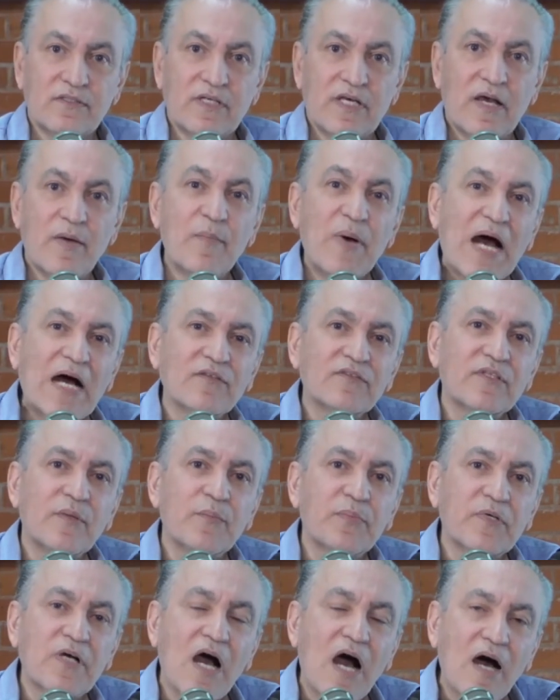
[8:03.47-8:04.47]
about the
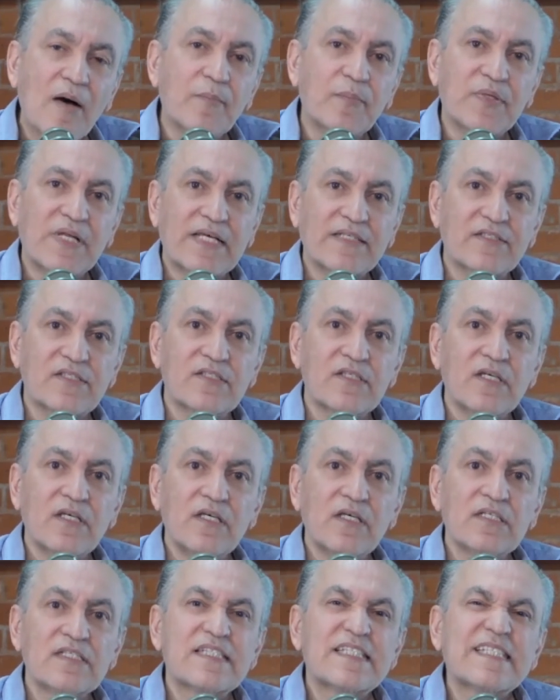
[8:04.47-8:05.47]
complex
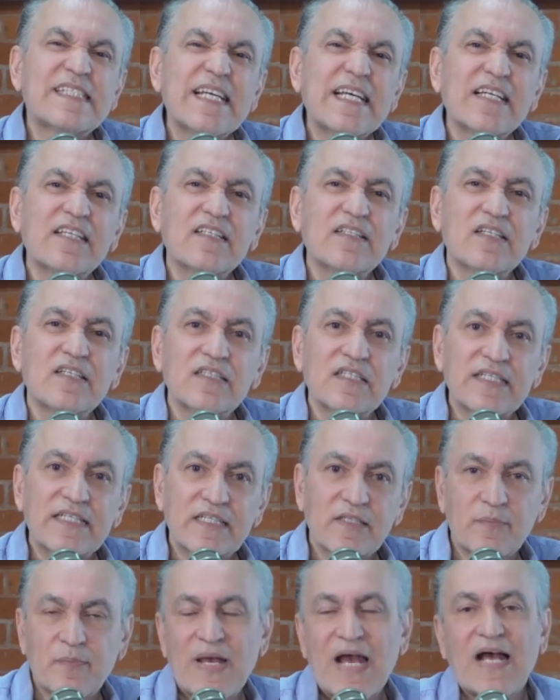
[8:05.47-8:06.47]

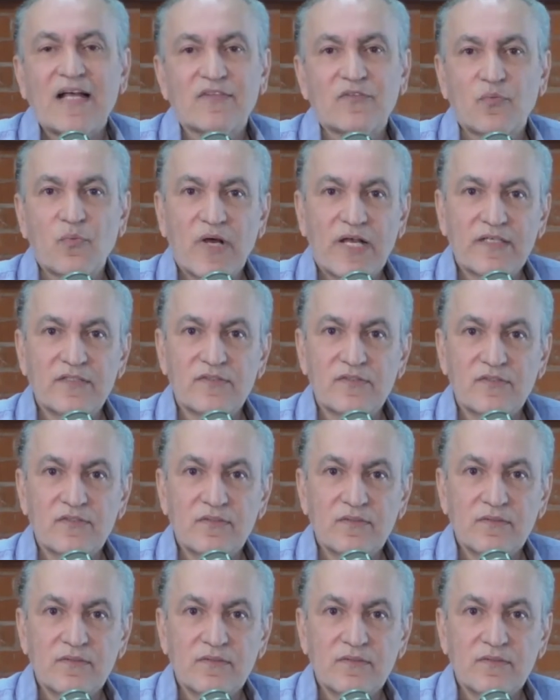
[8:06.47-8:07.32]
signaling pathways,